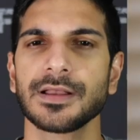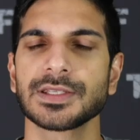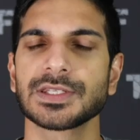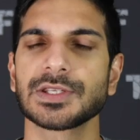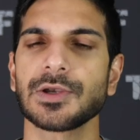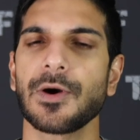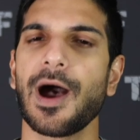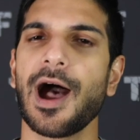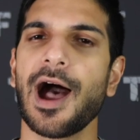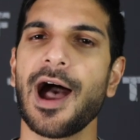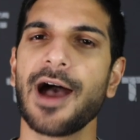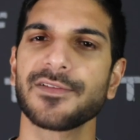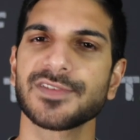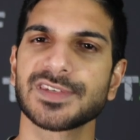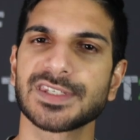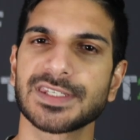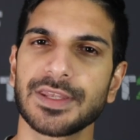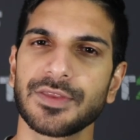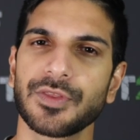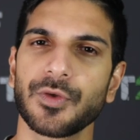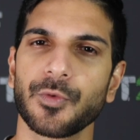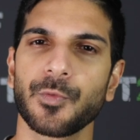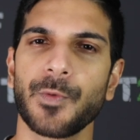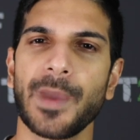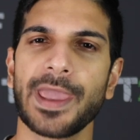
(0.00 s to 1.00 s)
So
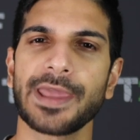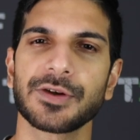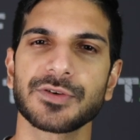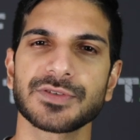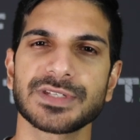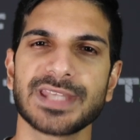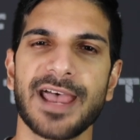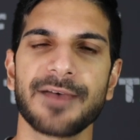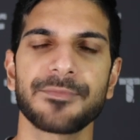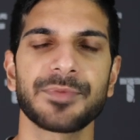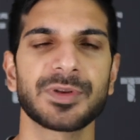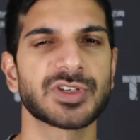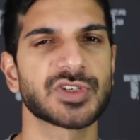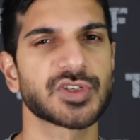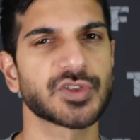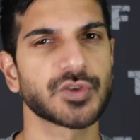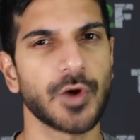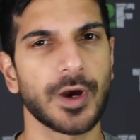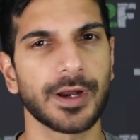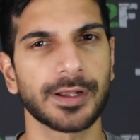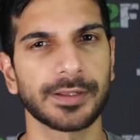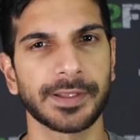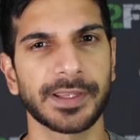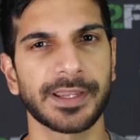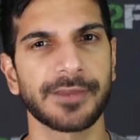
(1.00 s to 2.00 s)
obviously the Raiders have been
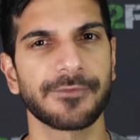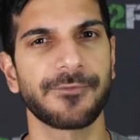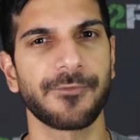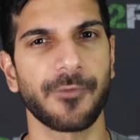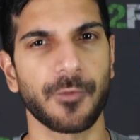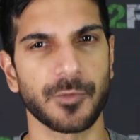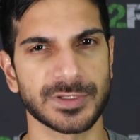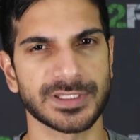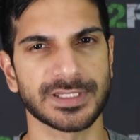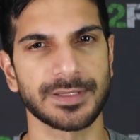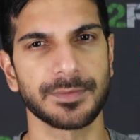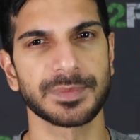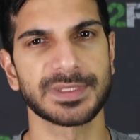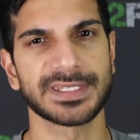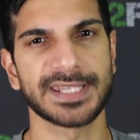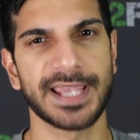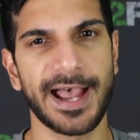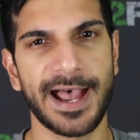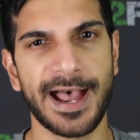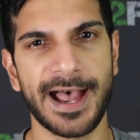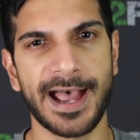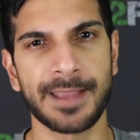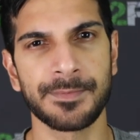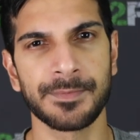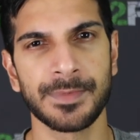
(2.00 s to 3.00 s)
struggling for some
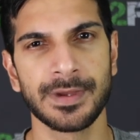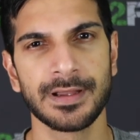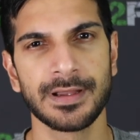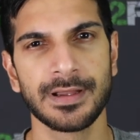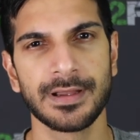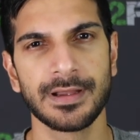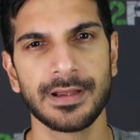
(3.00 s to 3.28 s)
time.